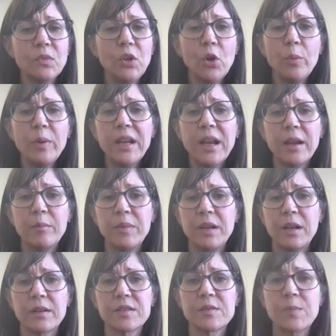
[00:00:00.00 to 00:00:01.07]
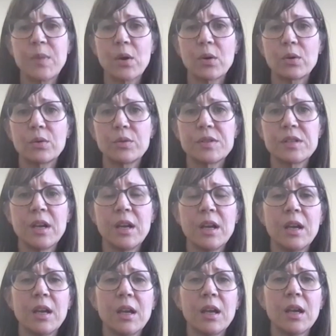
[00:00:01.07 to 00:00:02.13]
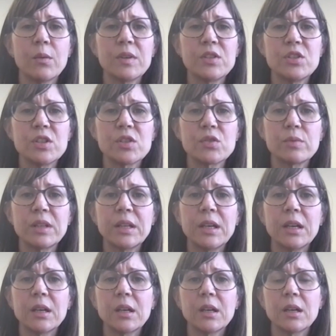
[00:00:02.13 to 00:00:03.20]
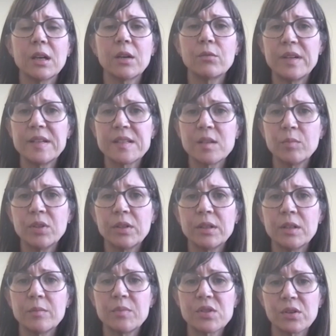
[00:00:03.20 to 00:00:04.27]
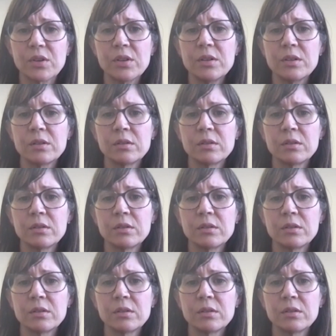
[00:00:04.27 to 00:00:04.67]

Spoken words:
Nobody had been exposed. It was just really unreasonable and absurd.